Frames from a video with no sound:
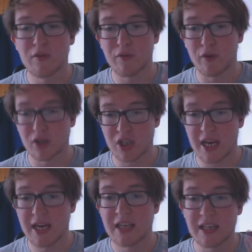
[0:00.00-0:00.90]

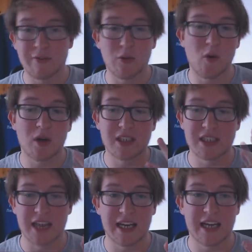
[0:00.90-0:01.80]
Fosher, Devilwalk,
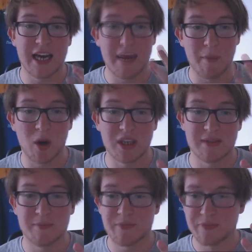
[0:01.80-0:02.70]
Schneider, and Moddii.
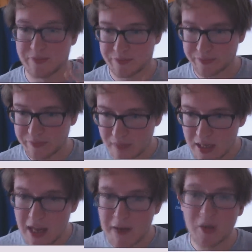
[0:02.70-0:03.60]

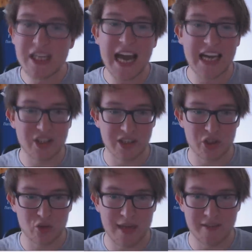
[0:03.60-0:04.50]
Moddii actually
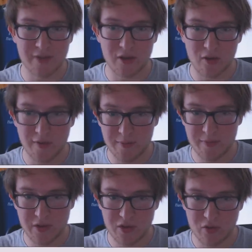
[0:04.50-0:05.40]
transferred over
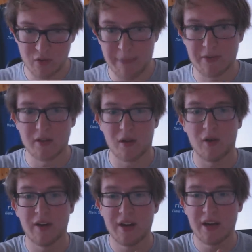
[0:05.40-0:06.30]
to
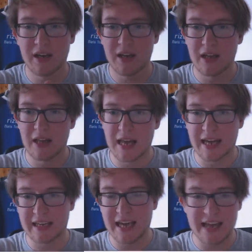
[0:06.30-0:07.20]
Epsilon,
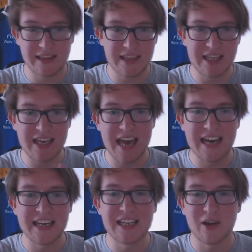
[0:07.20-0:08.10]
like at the
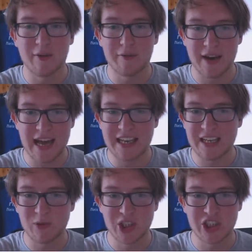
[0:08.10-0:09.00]
ending of
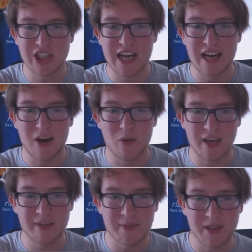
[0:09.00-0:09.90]
Fnatic, which is kind of
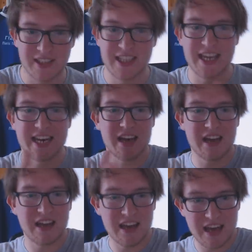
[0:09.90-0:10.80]
ironic because he then
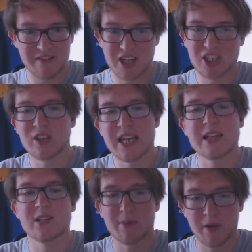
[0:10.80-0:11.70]
eventually
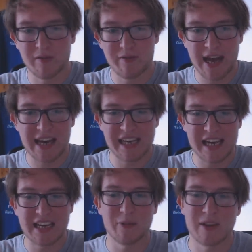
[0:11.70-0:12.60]
ends up on Fnatic
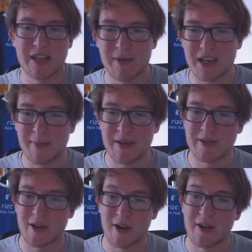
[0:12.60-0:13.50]
again when they pick up
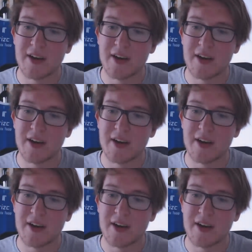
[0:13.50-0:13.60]
Epsilon.